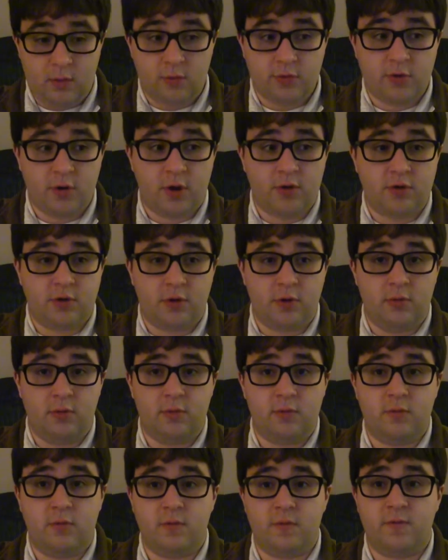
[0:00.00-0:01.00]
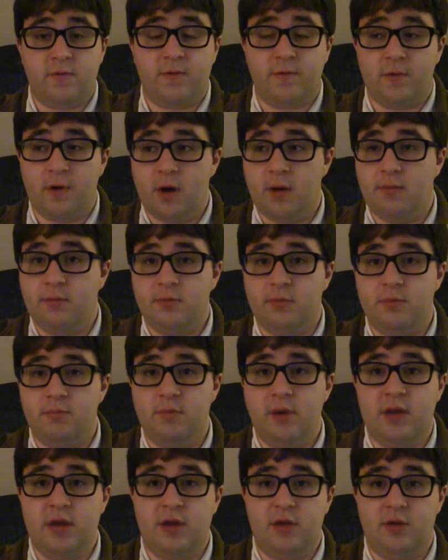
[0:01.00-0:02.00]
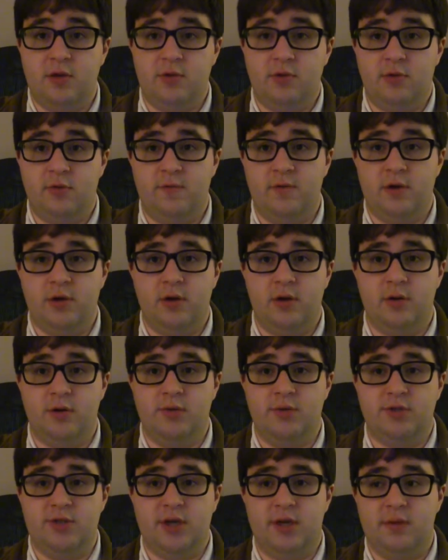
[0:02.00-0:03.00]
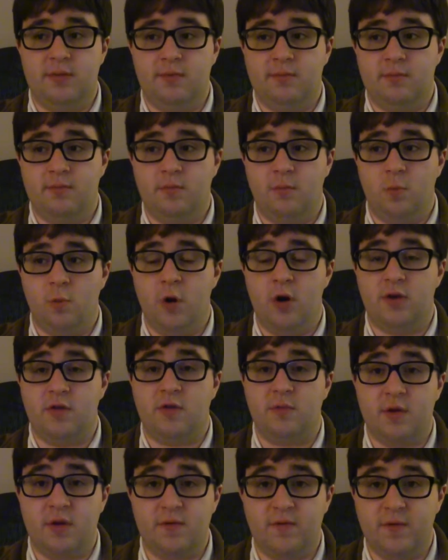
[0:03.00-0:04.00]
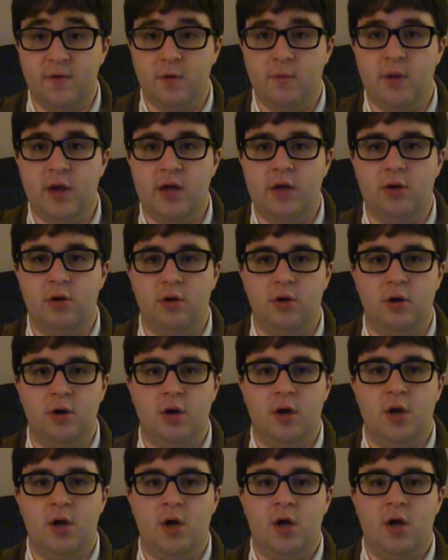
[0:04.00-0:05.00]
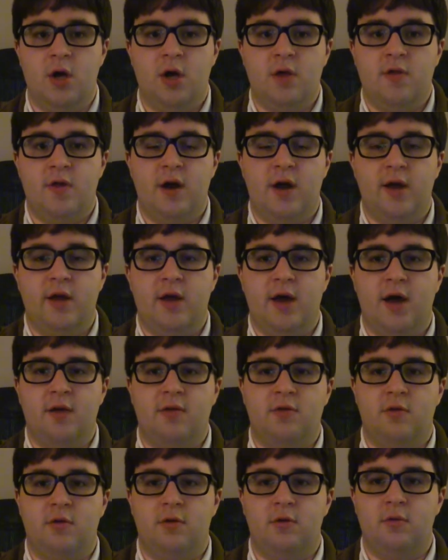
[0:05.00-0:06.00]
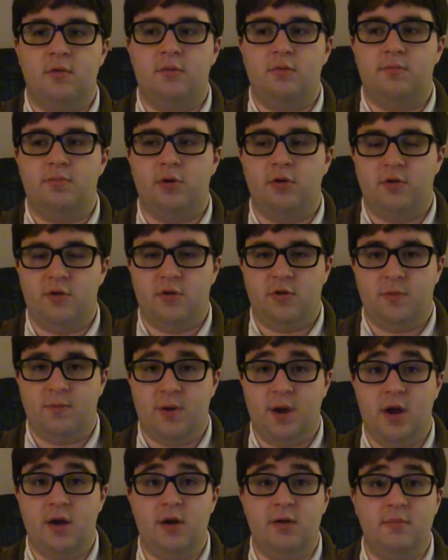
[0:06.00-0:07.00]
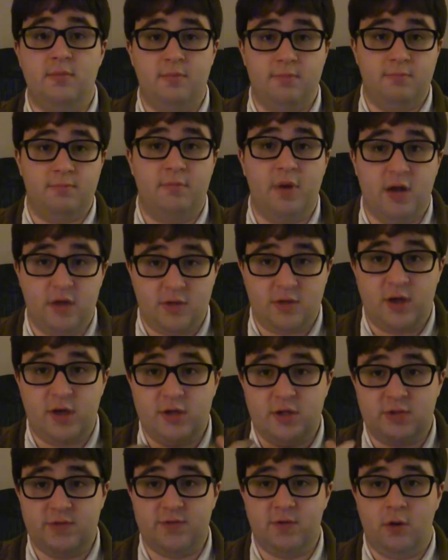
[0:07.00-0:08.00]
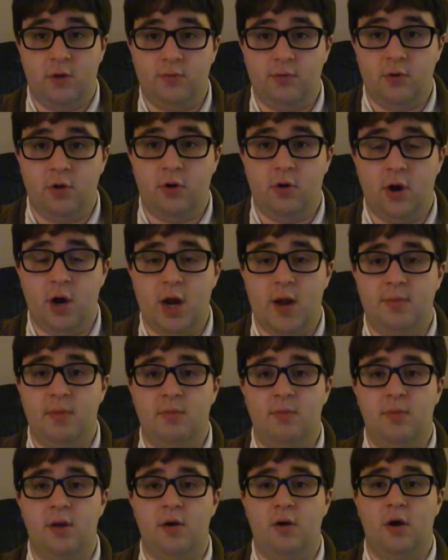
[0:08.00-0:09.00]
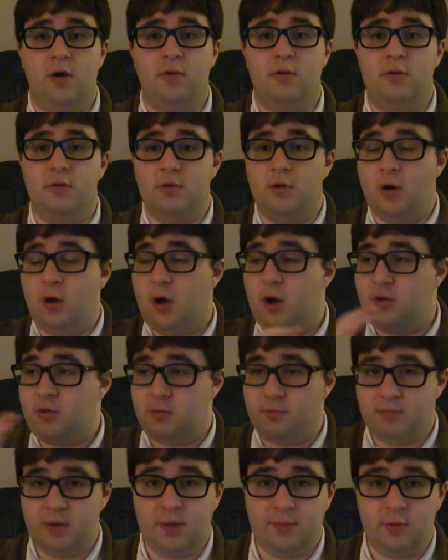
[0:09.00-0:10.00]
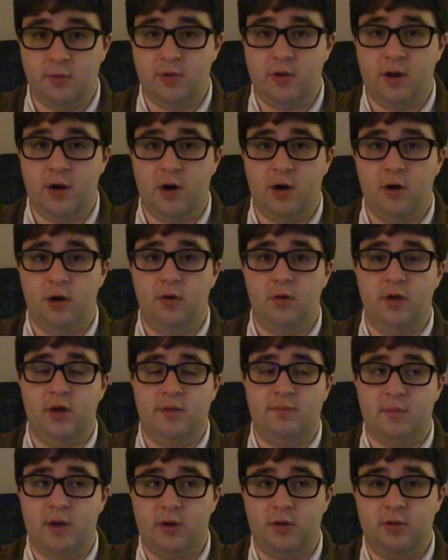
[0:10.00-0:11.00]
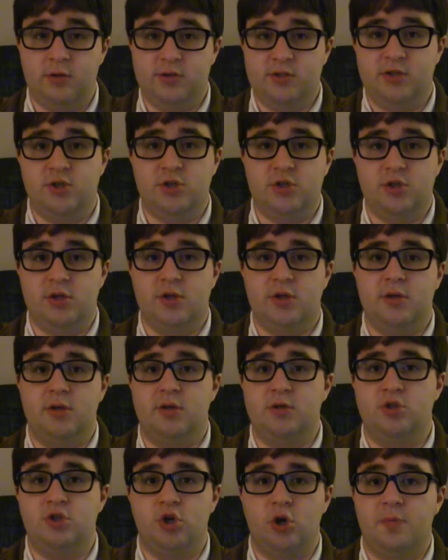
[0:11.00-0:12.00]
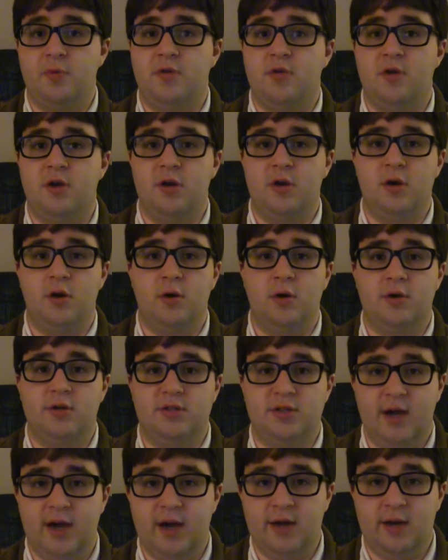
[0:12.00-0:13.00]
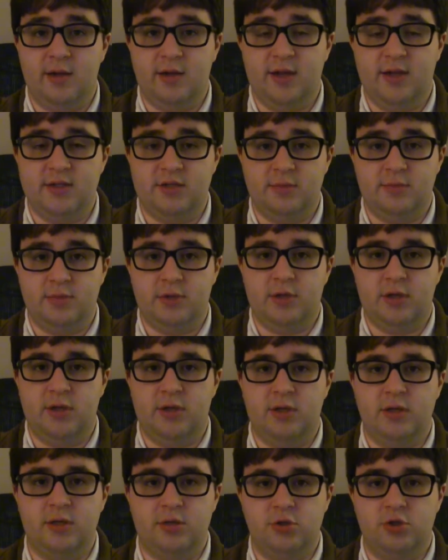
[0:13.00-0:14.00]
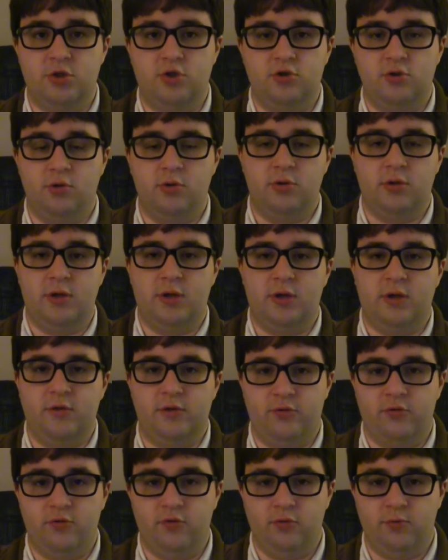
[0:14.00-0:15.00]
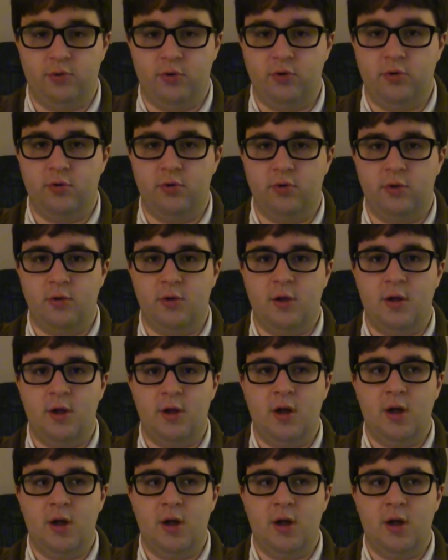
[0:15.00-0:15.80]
It was also from making YouTube videos and wanting to be a filmmaker that I got to participate in Main Stage's film program and met all the awesome people there, like Michael Decision and Joe Bettino and Diana Lesenby and Joel Lees and Drew Poole.